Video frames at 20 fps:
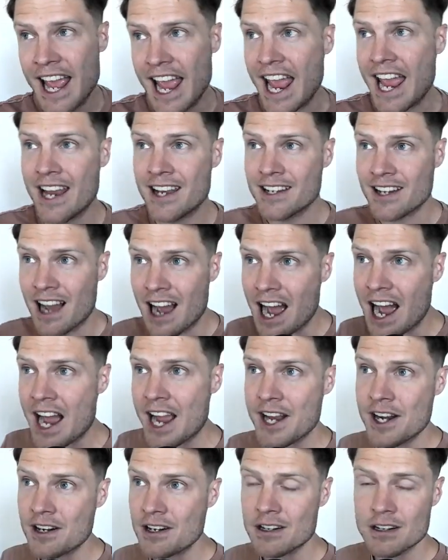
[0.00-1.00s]
and
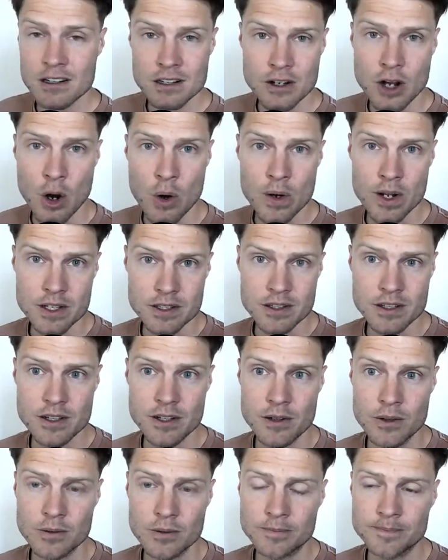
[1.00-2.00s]
hire Coda
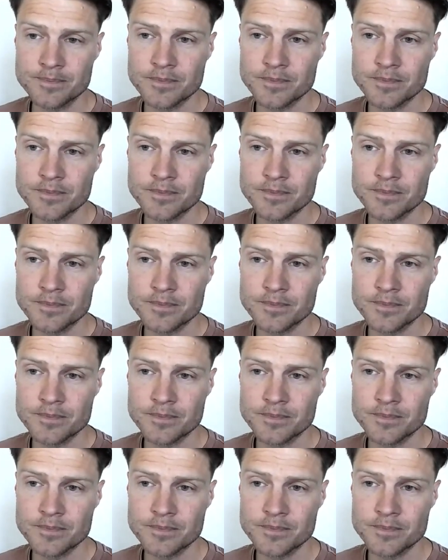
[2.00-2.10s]
2?